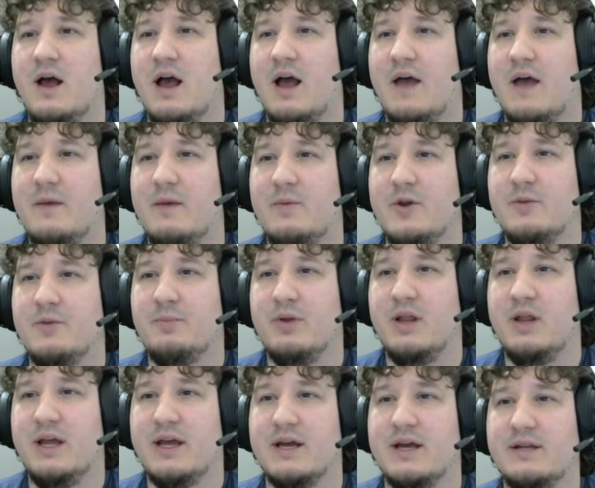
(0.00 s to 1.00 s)
And then when you
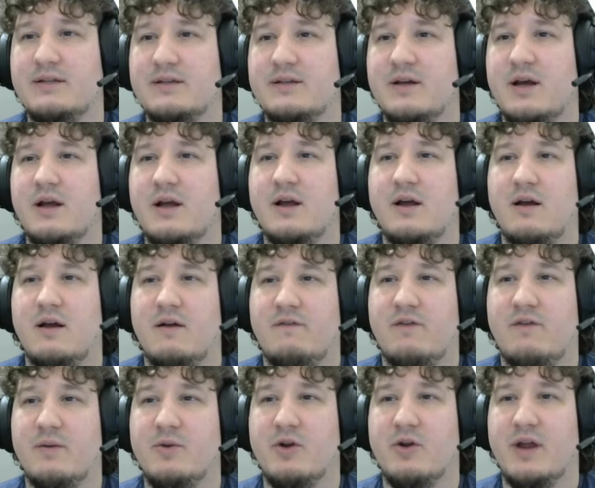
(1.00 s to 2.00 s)
play it,
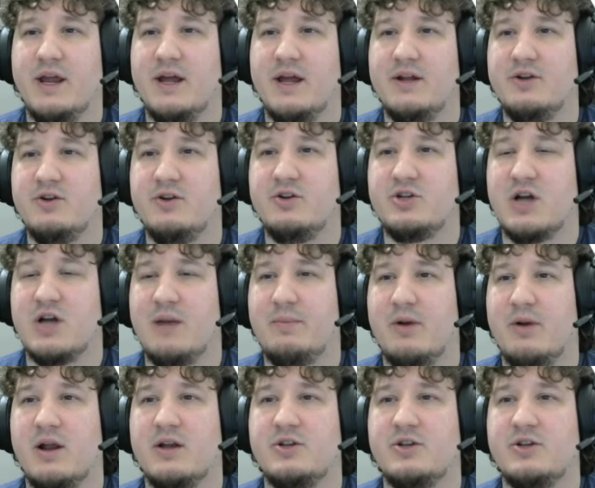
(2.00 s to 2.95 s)
from your hand or your drop area,